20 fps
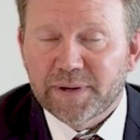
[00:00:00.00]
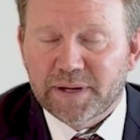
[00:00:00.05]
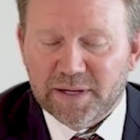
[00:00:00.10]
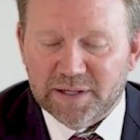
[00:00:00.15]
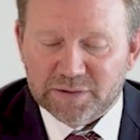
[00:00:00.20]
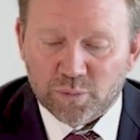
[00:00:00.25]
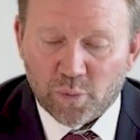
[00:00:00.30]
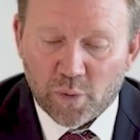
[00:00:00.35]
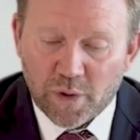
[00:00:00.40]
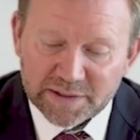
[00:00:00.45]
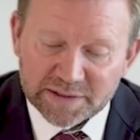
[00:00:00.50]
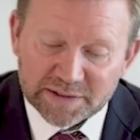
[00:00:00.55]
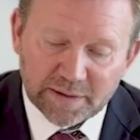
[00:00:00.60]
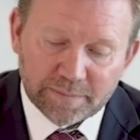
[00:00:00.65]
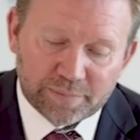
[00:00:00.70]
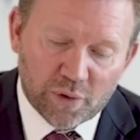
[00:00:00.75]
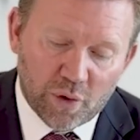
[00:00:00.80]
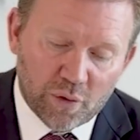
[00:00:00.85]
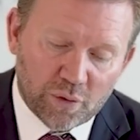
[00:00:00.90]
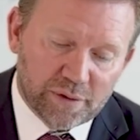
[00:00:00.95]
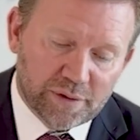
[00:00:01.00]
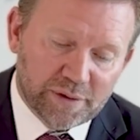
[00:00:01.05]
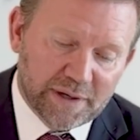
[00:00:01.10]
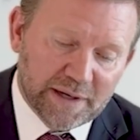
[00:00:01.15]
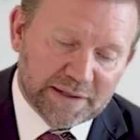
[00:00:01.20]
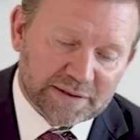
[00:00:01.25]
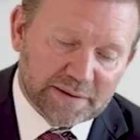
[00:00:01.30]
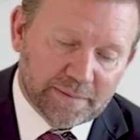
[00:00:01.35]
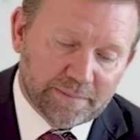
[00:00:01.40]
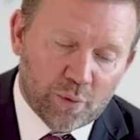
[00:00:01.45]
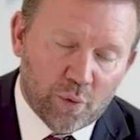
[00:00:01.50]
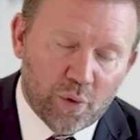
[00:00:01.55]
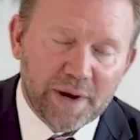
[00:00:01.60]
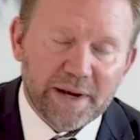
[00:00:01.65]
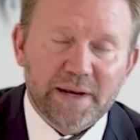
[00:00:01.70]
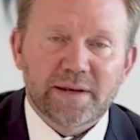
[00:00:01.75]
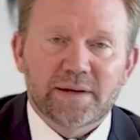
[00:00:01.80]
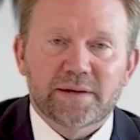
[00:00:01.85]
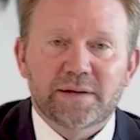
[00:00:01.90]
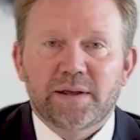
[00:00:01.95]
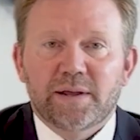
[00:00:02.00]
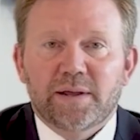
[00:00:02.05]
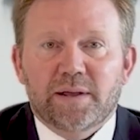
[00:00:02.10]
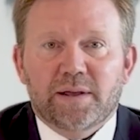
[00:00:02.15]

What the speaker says: because once the broker gets appointed,